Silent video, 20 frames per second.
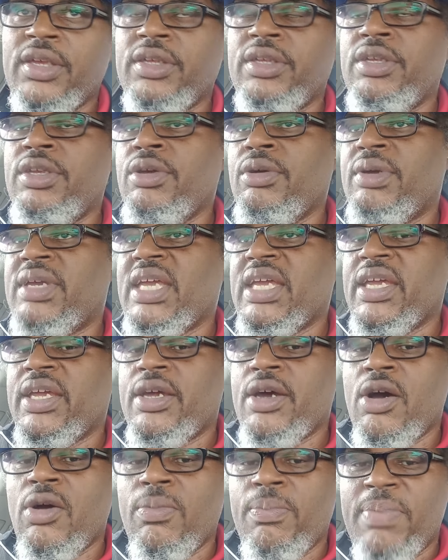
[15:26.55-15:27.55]
you can
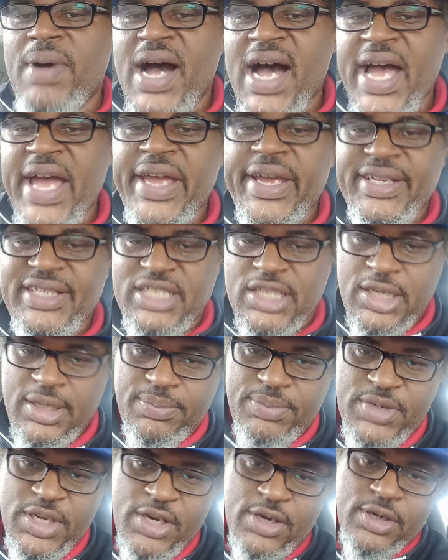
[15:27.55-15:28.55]
go buy a
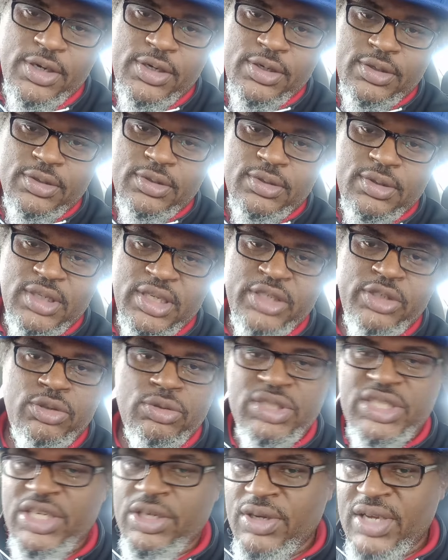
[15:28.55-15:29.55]
cheap car and you
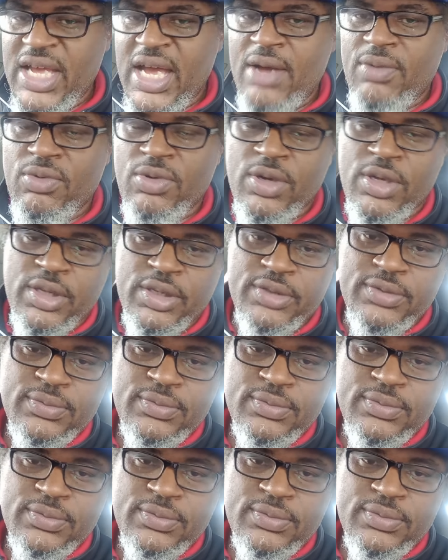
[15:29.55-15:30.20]
still got one.